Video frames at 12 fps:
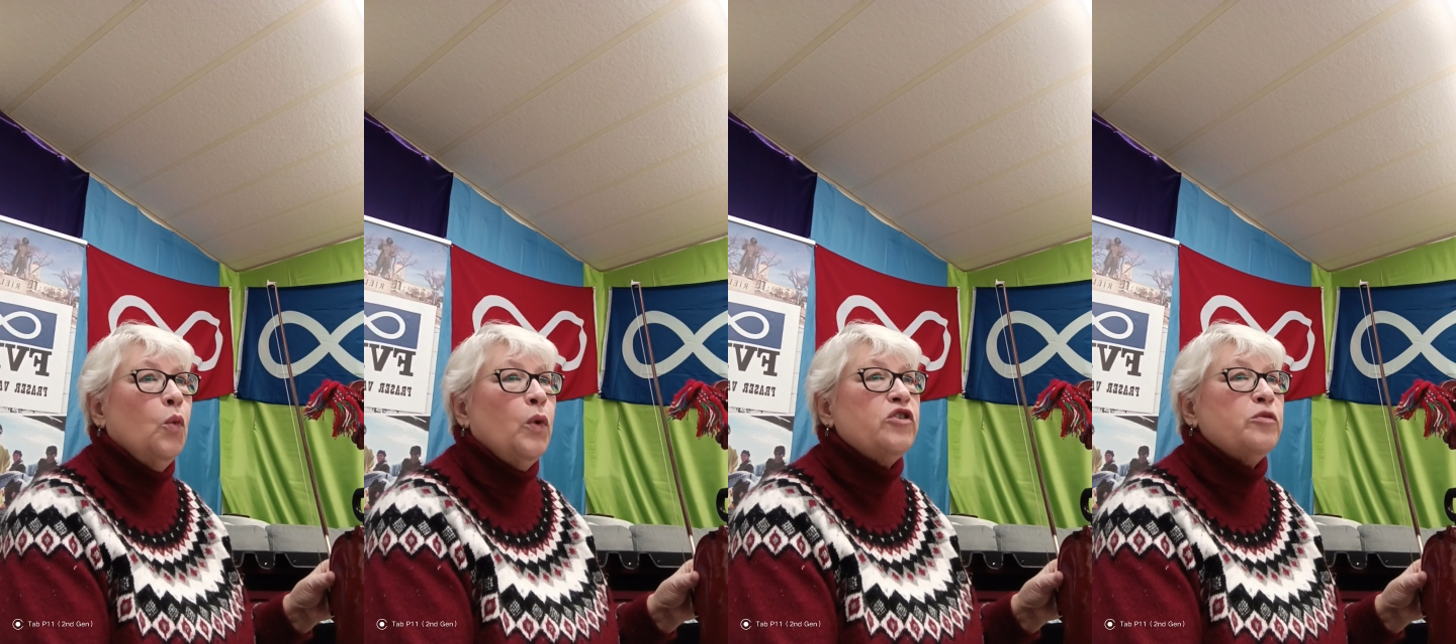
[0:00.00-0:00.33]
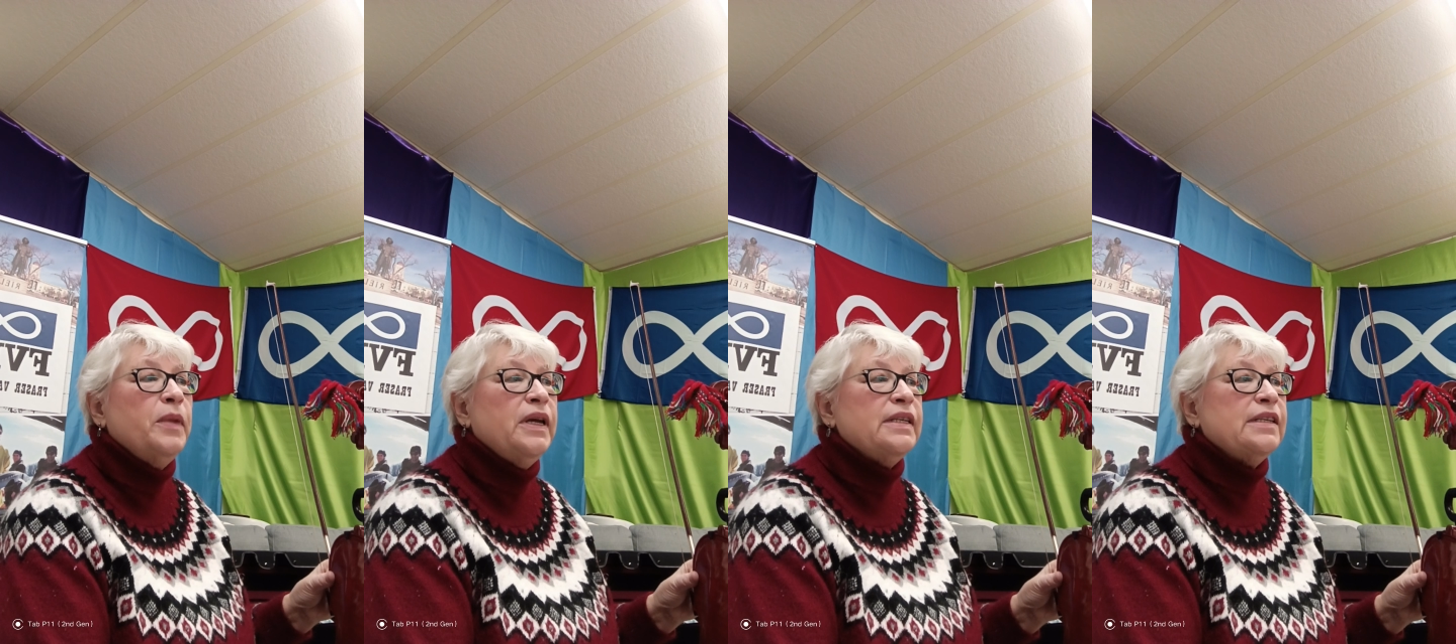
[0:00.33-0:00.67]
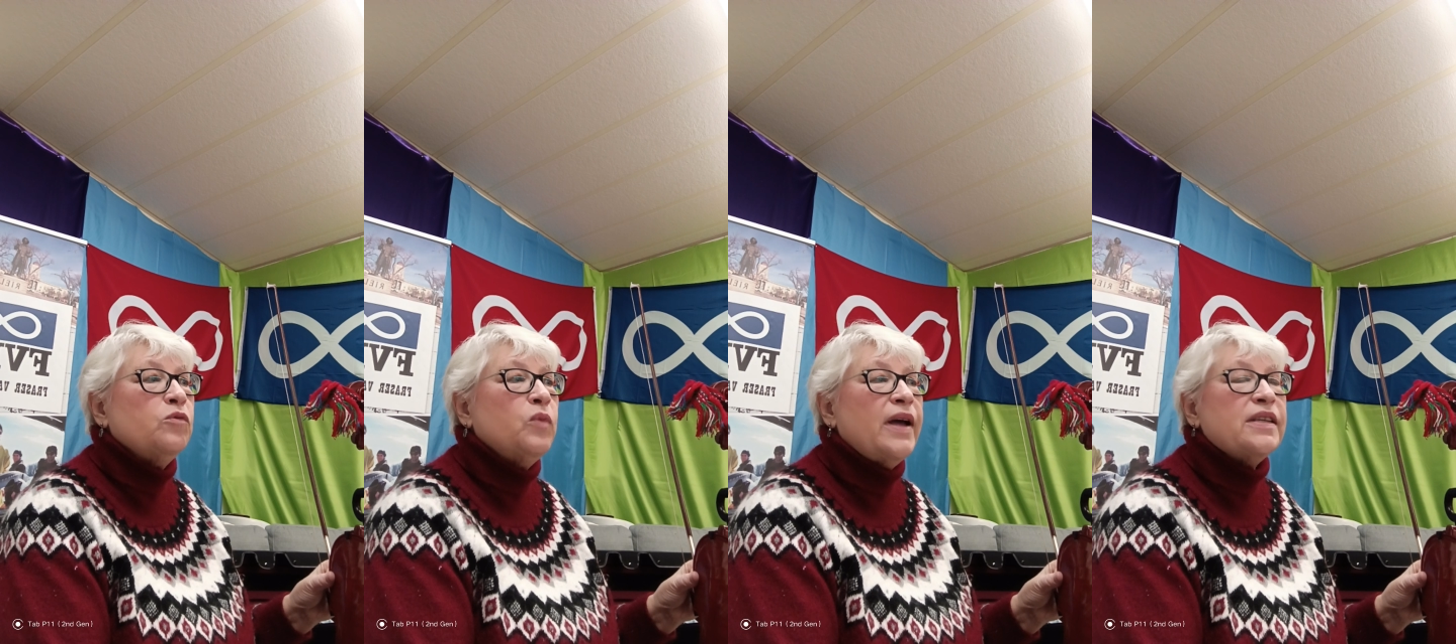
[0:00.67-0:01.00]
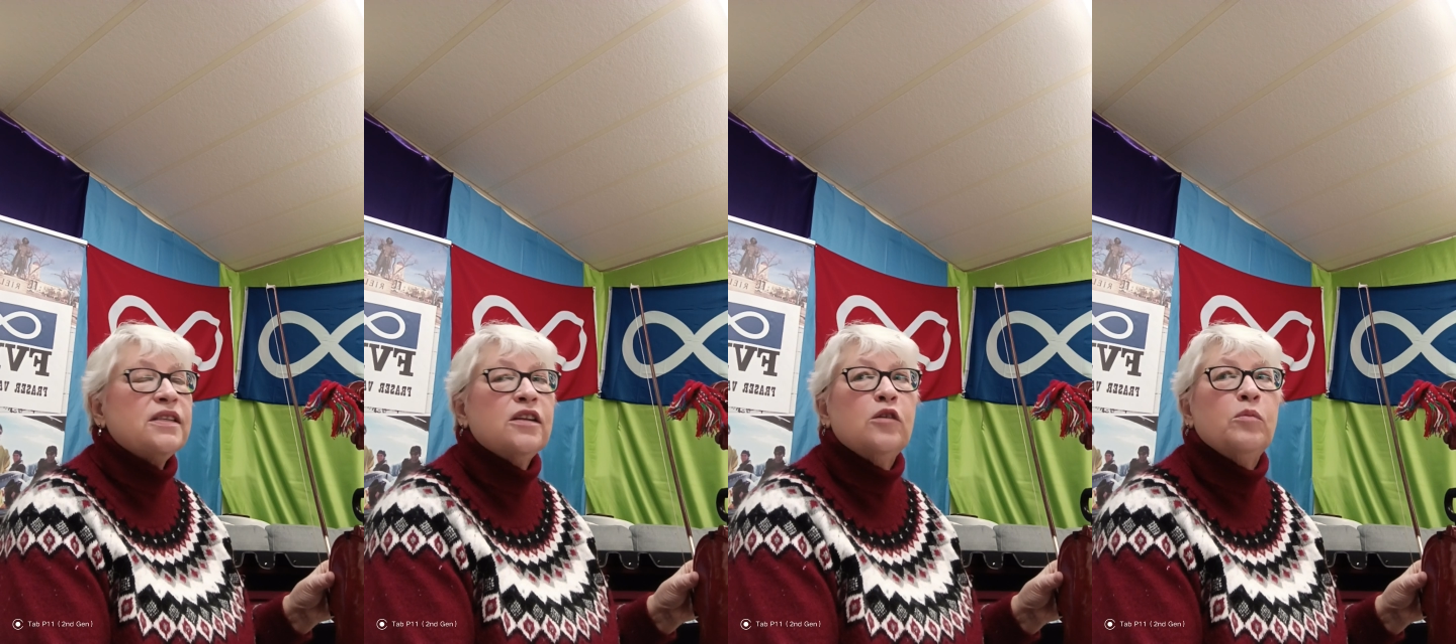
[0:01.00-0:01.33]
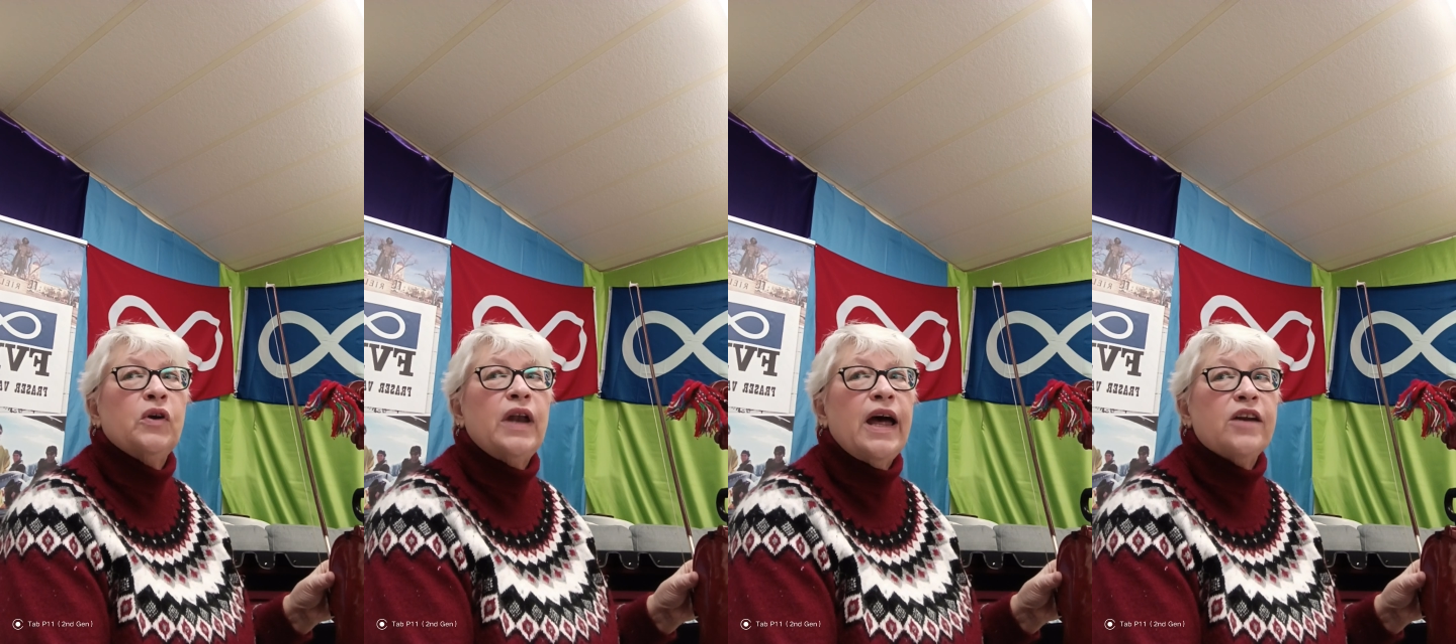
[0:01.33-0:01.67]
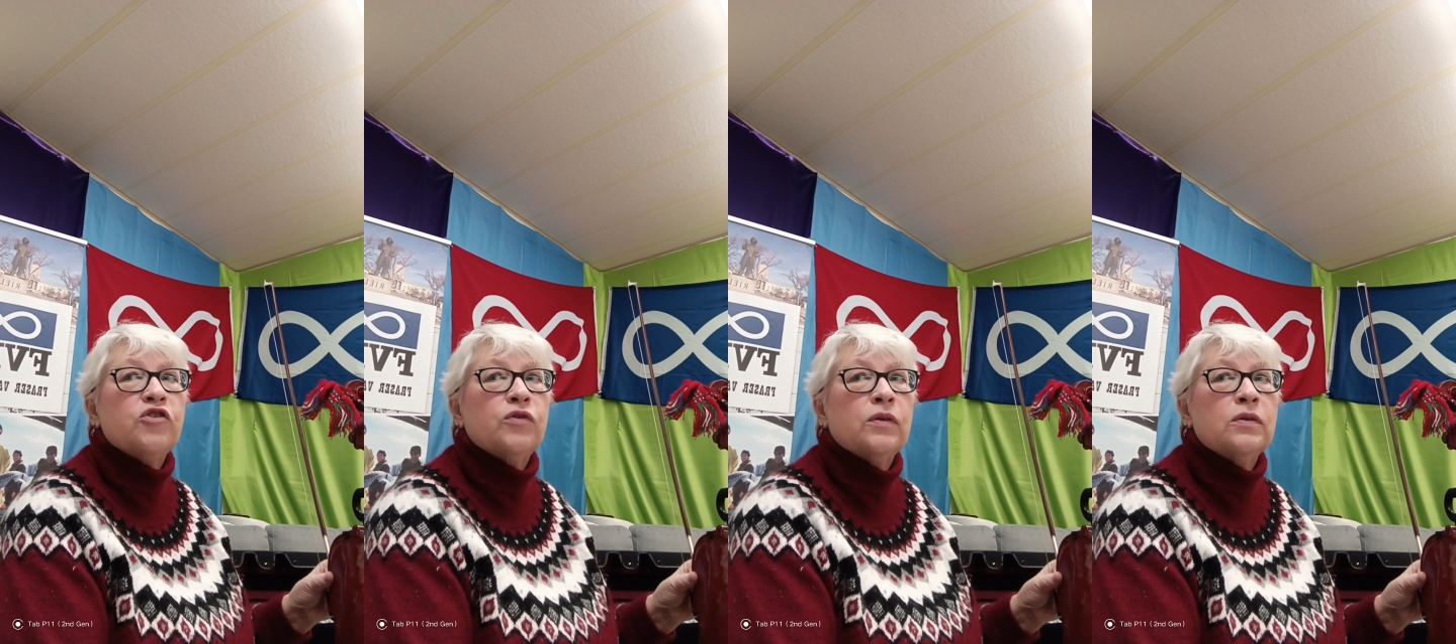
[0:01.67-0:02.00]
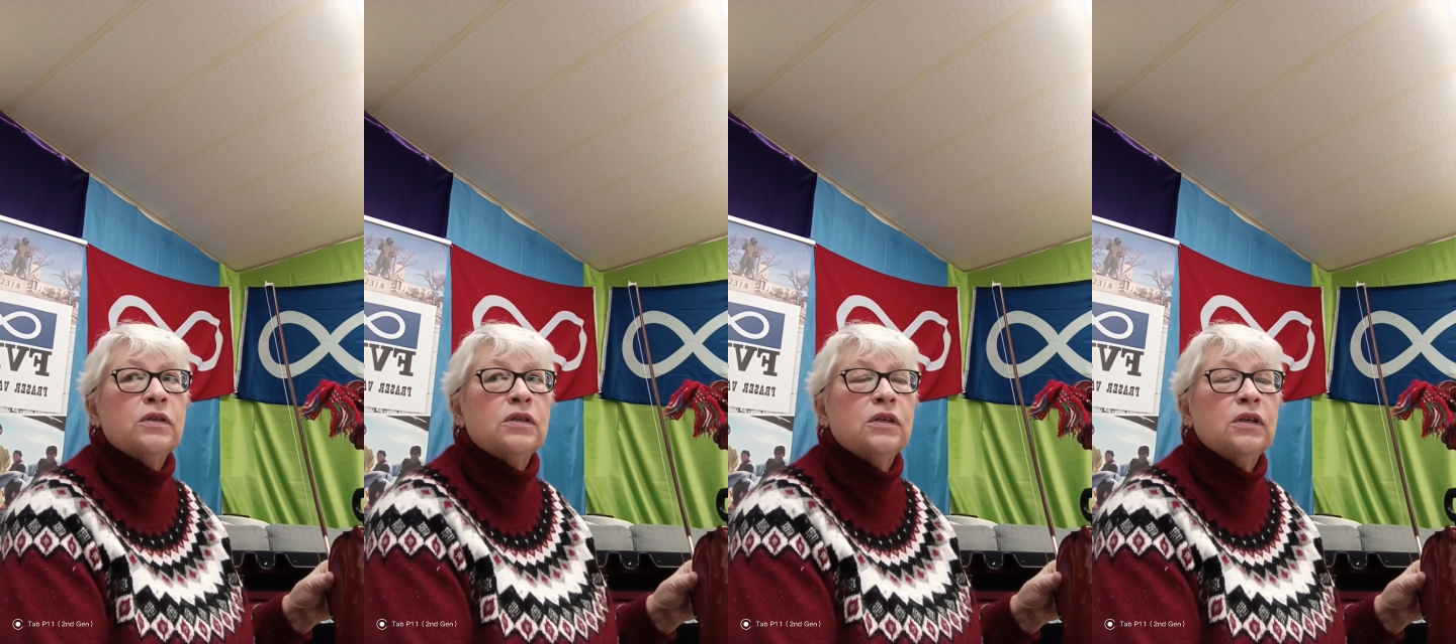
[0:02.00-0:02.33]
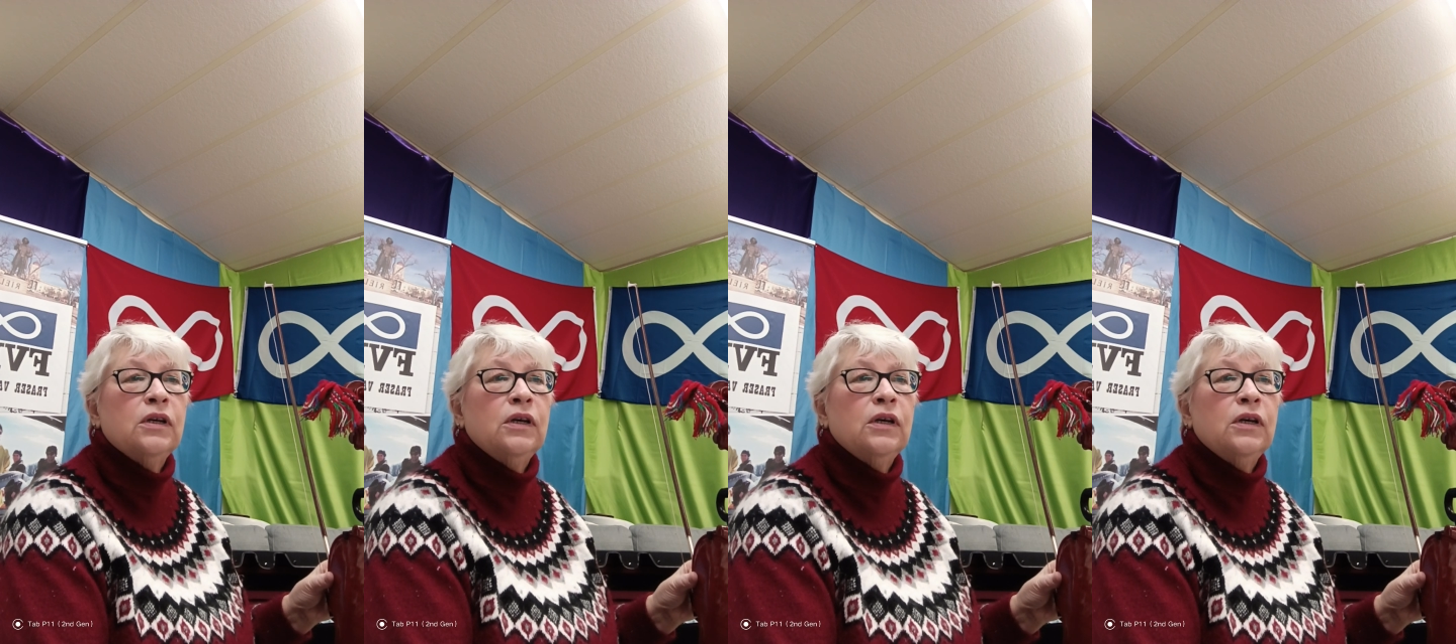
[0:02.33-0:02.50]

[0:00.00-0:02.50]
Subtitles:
which means the rest of them are naturals,